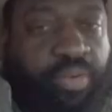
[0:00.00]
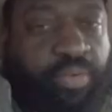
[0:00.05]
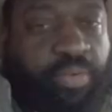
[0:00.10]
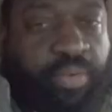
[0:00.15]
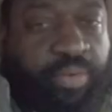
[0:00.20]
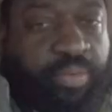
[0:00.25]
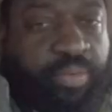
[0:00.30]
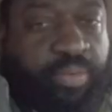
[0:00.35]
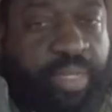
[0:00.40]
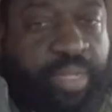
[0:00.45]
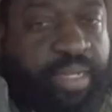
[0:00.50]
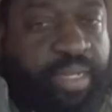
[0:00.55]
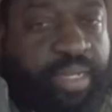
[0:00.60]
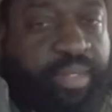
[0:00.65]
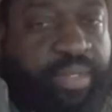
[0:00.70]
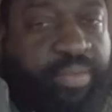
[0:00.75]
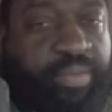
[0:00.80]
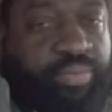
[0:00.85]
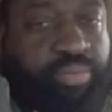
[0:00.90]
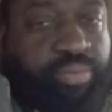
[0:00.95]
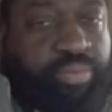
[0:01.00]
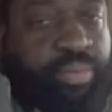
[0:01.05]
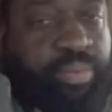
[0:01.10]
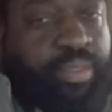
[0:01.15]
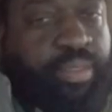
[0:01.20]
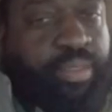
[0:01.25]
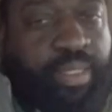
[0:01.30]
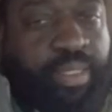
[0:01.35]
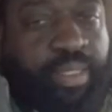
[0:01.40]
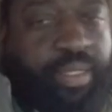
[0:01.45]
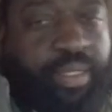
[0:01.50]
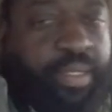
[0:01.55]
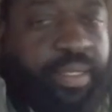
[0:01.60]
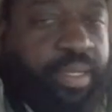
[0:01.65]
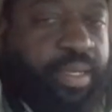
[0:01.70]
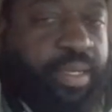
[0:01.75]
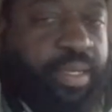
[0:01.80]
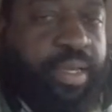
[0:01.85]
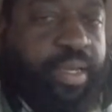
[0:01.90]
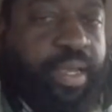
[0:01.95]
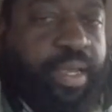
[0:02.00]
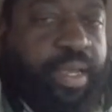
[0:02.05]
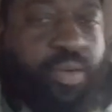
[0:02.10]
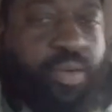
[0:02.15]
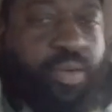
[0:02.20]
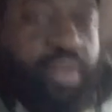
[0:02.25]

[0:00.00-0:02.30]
rooms. I just I go